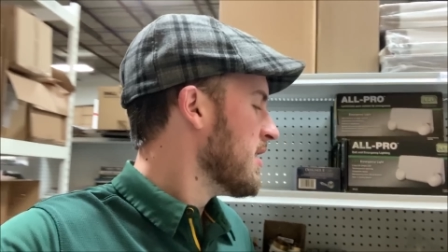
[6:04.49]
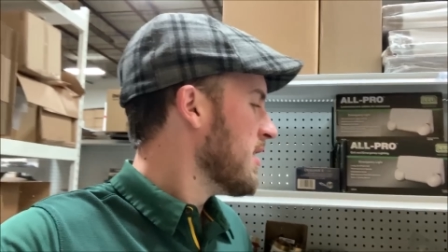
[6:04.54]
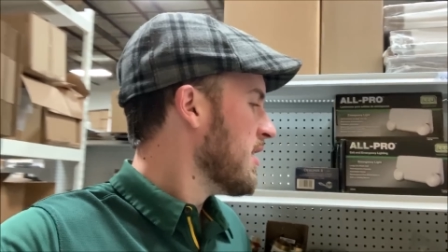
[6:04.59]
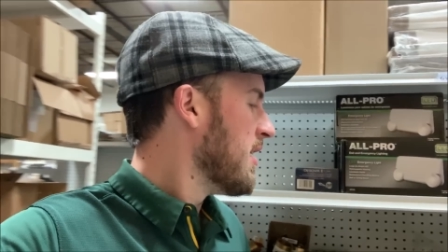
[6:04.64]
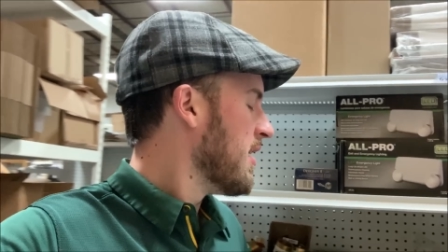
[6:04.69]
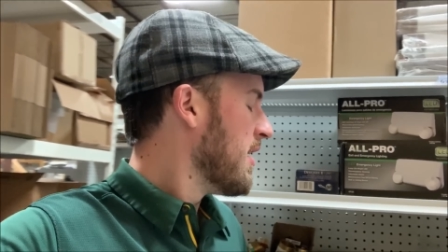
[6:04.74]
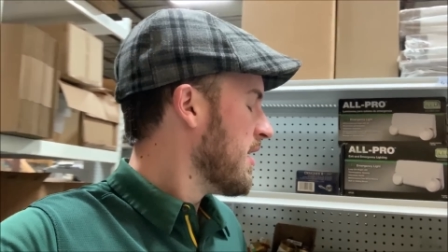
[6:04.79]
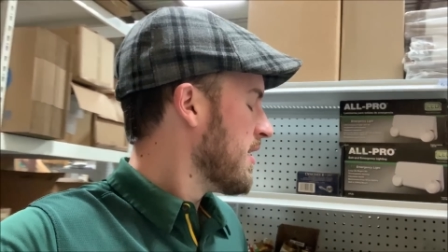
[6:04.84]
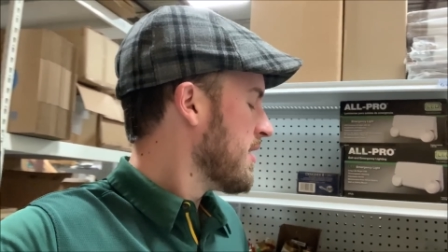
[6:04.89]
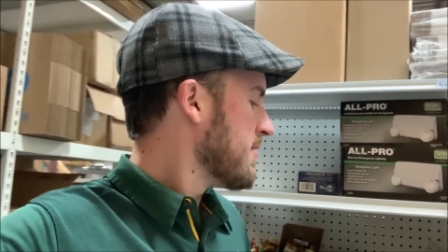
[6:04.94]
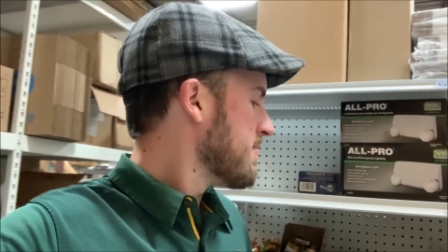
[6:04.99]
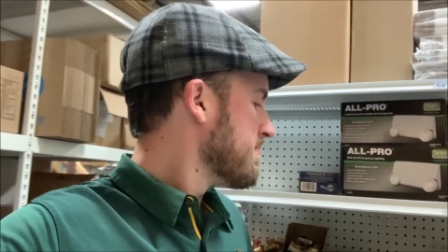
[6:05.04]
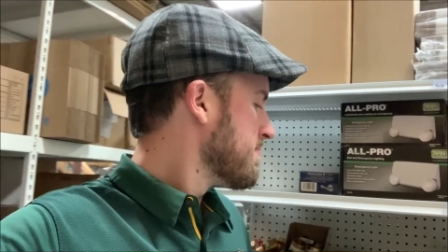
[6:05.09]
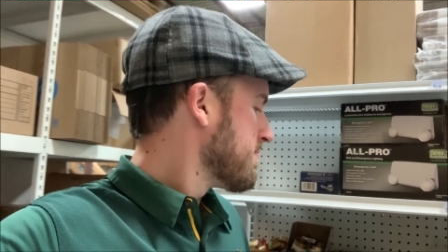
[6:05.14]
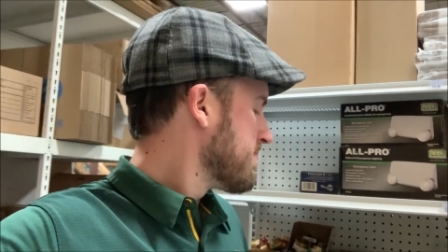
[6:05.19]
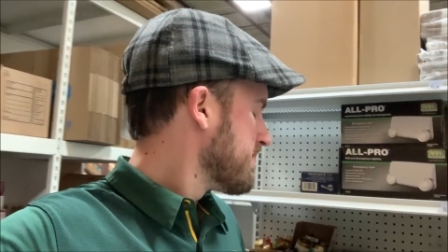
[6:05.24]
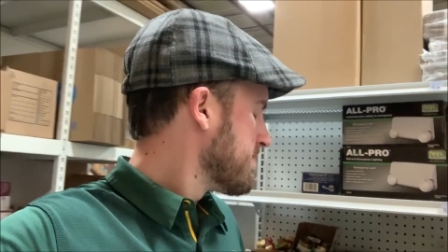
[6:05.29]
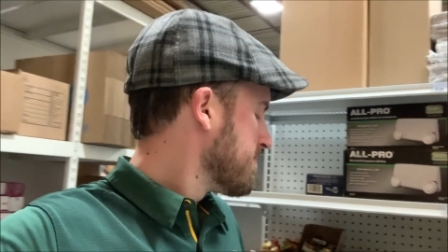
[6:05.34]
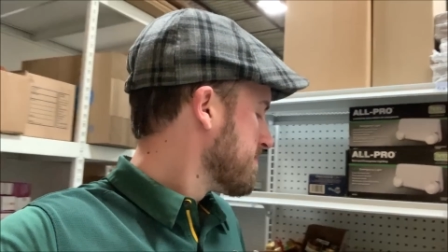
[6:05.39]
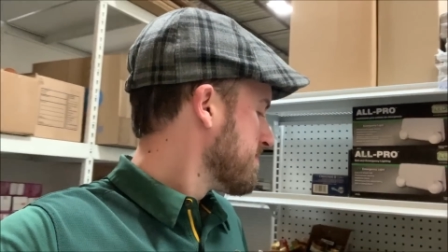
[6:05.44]

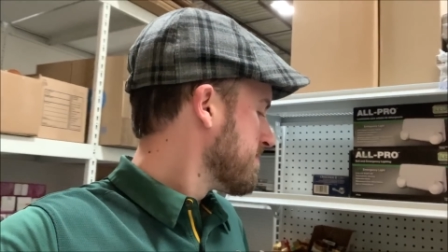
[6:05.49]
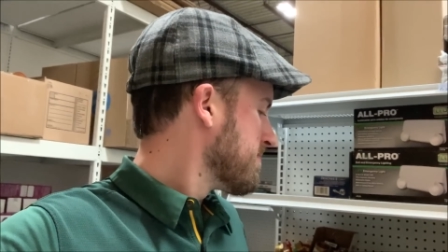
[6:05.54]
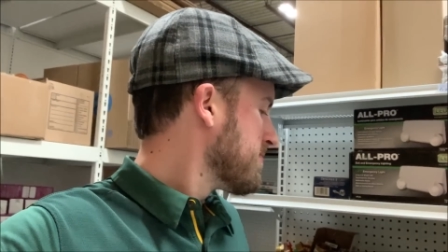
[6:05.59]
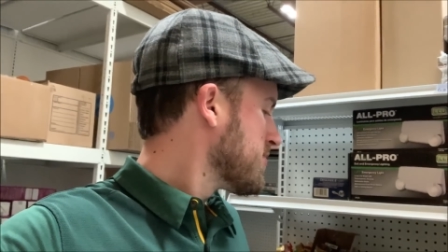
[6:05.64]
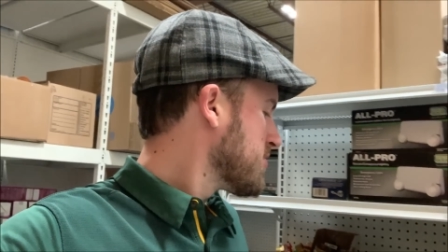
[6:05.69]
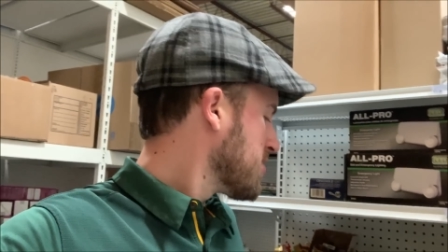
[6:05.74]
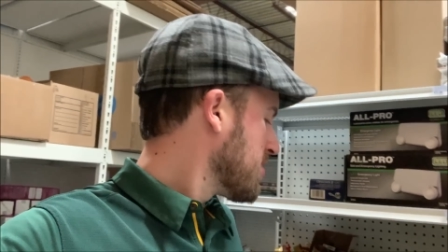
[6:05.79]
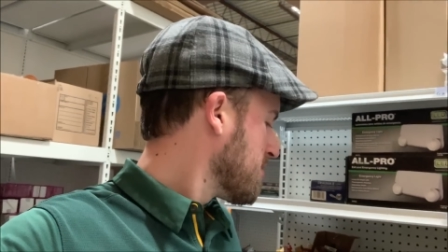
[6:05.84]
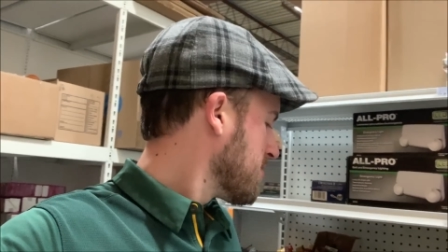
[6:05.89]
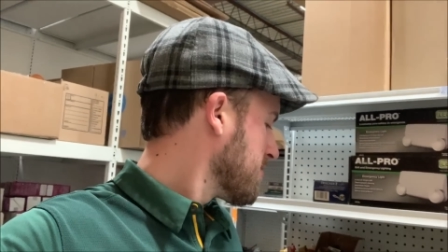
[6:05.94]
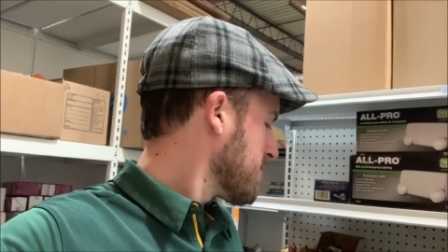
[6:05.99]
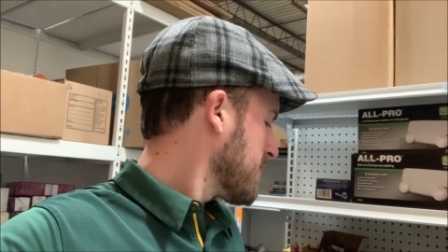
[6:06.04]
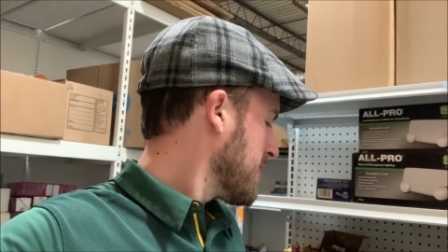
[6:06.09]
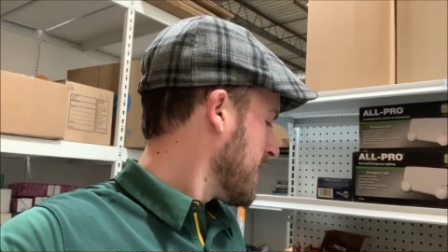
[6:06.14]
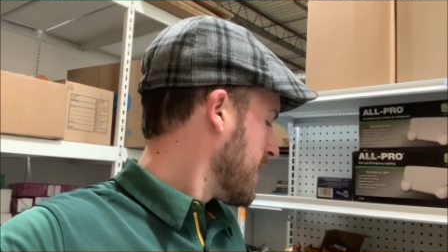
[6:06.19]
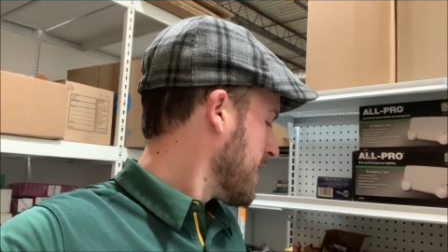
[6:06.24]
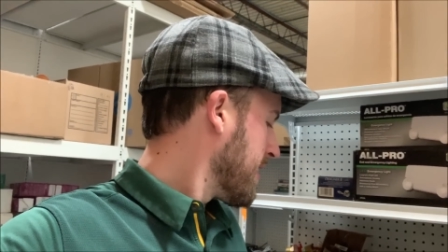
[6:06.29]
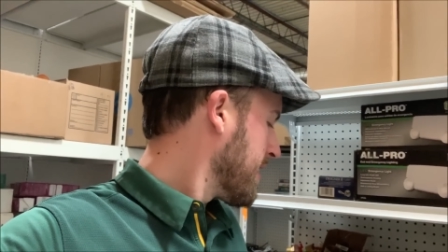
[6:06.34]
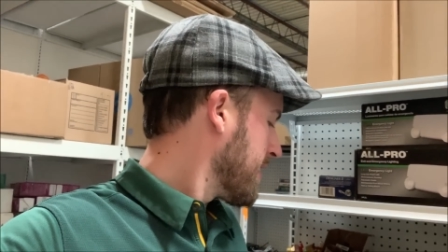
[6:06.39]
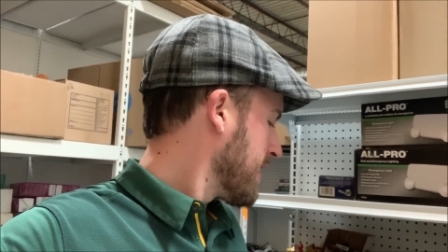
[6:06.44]
Um, so
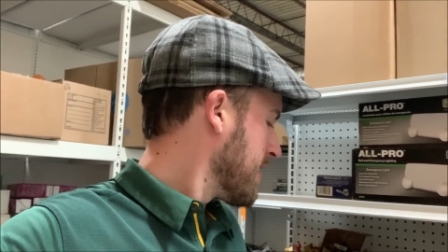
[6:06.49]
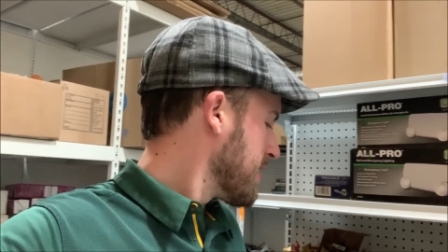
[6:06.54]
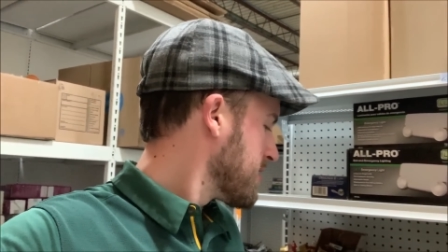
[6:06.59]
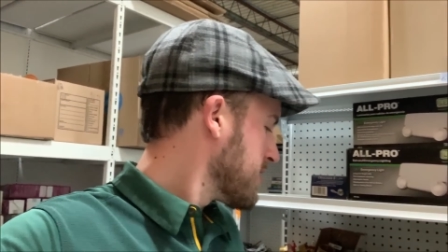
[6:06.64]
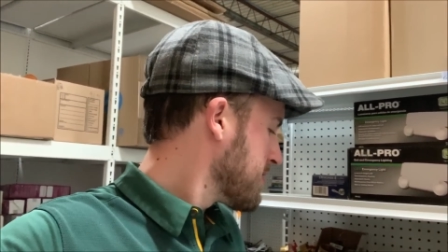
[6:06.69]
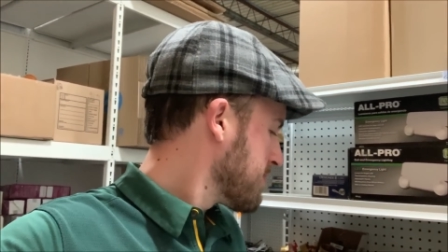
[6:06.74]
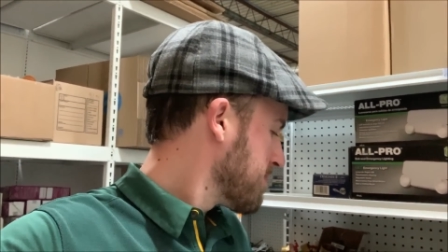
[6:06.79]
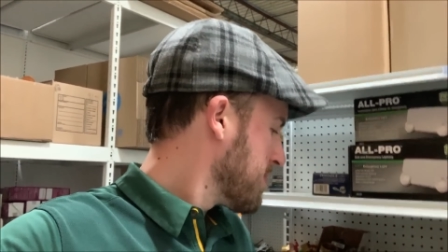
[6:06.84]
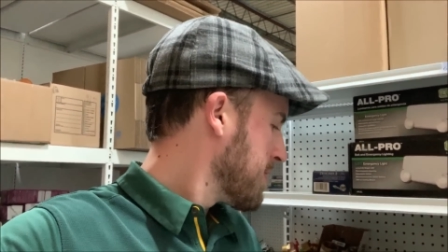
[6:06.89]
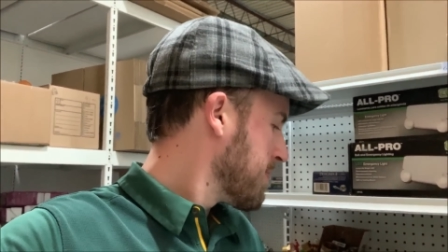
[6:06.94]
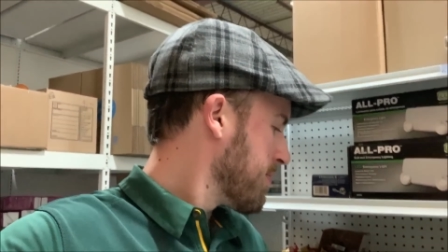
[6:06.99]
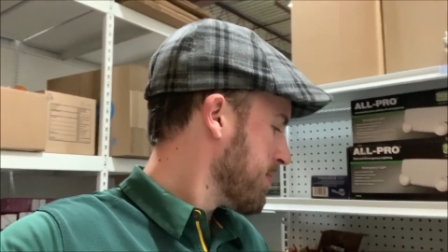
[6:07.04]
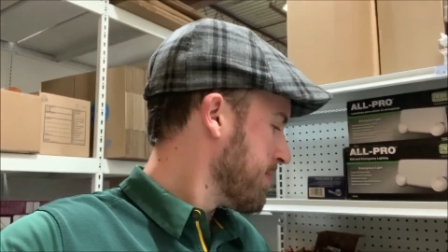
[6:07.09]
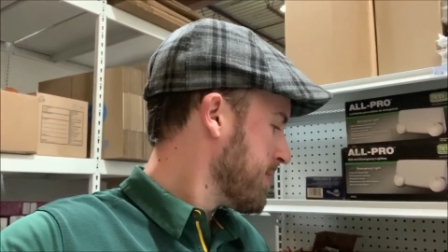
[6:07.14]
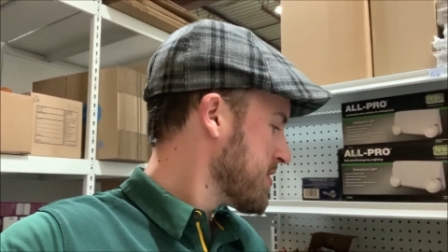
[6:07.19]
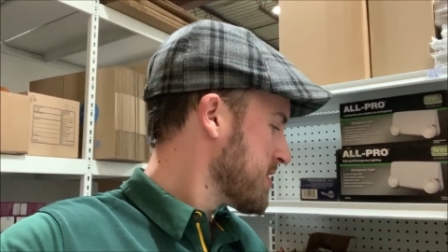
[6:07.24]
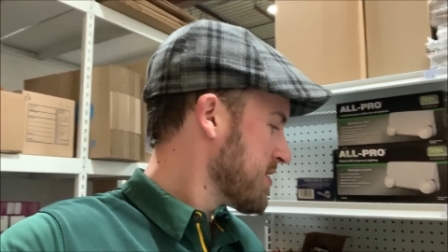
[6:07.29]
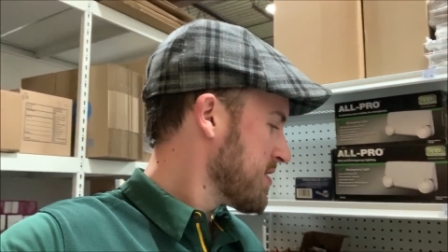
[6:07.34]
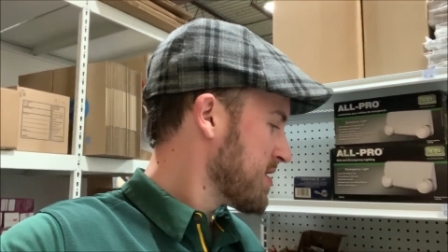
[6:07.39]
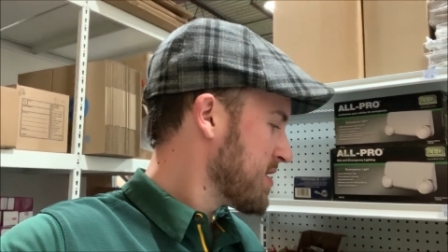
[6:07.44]
yeah, I guess people
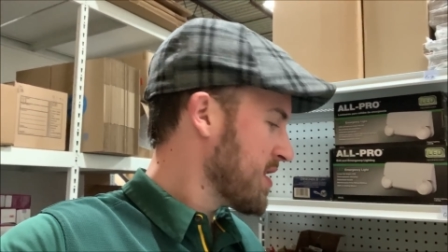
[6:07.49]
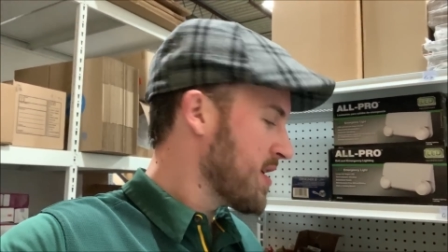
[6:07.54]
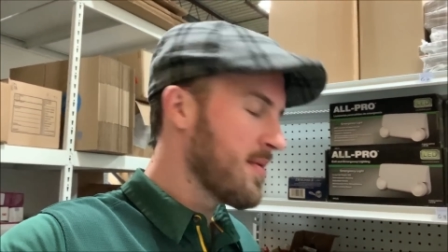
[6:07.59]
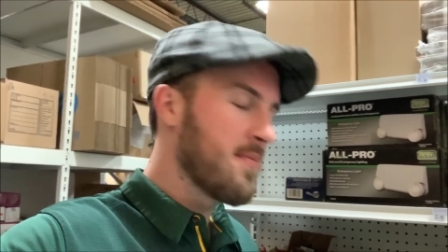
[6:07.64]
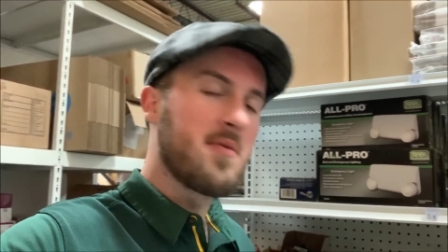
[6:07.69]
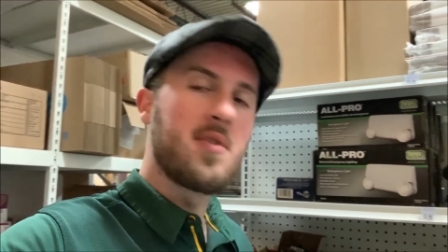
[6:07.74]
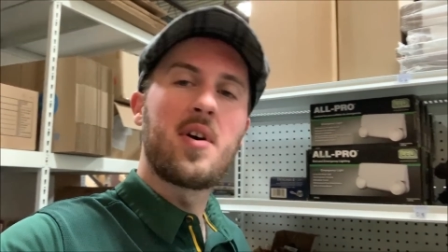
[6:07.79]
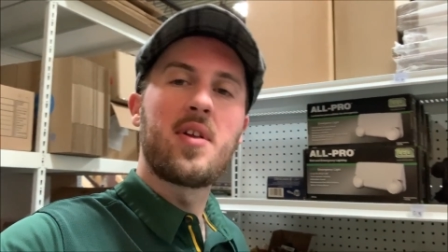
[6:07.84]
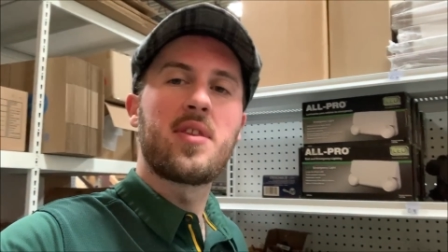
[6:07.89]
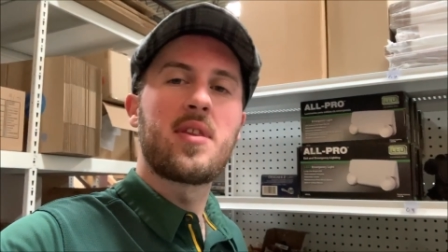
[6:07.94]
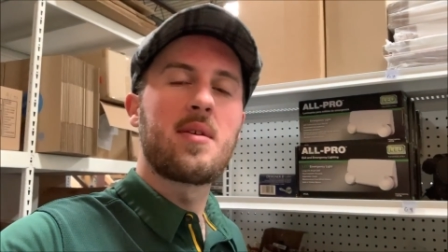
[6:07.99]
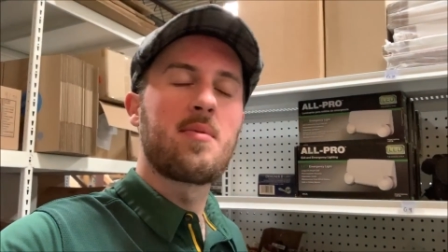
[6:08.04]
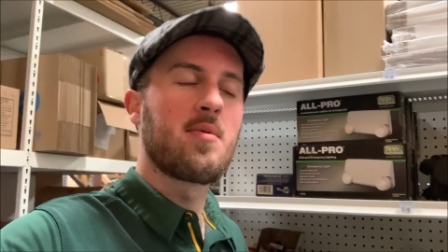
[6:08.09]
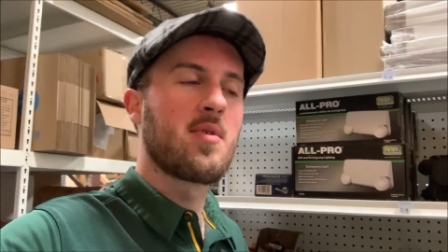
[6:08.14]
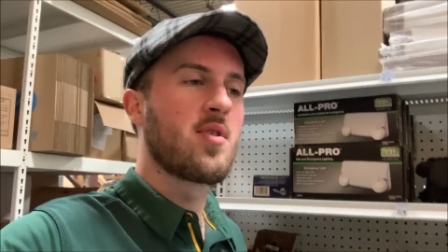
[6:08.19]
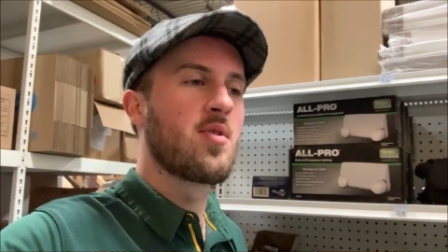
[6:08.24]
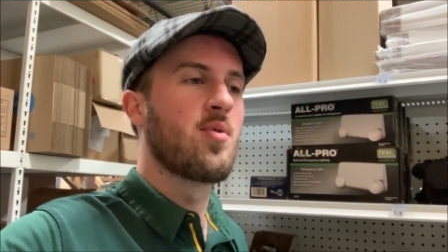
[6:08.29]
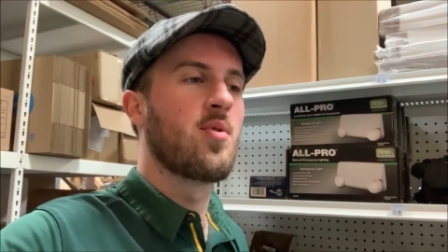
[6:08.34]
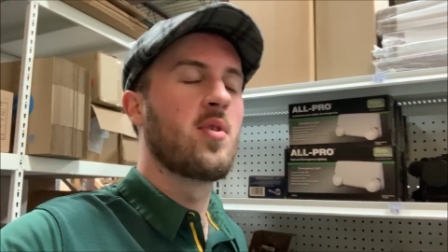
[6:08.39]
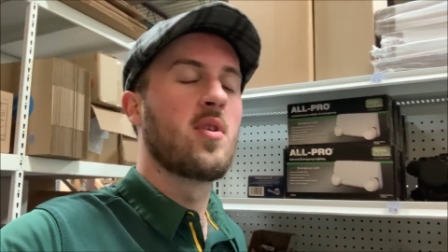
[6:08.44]
must have seen them, thought they were
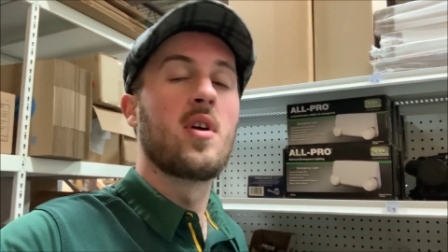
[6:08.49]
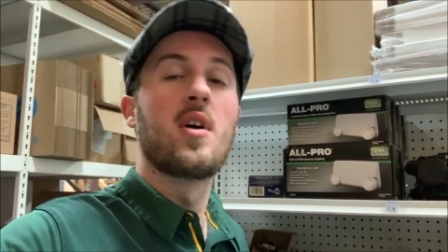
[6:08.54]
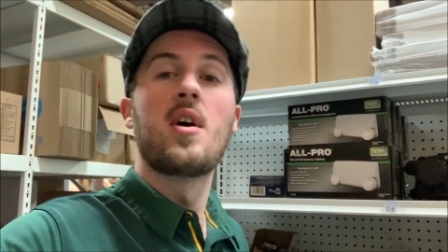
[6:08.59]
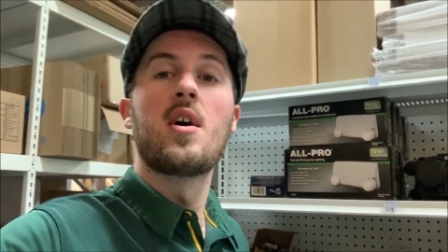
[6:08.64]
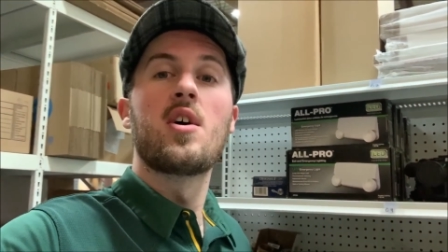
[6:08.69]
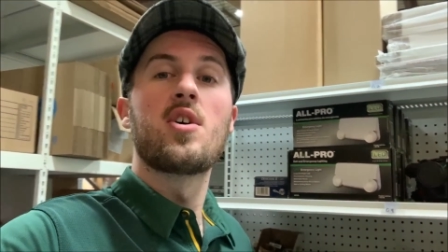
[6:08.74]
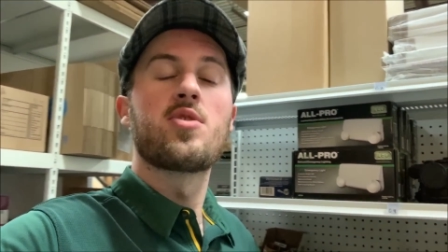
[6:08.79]
cool.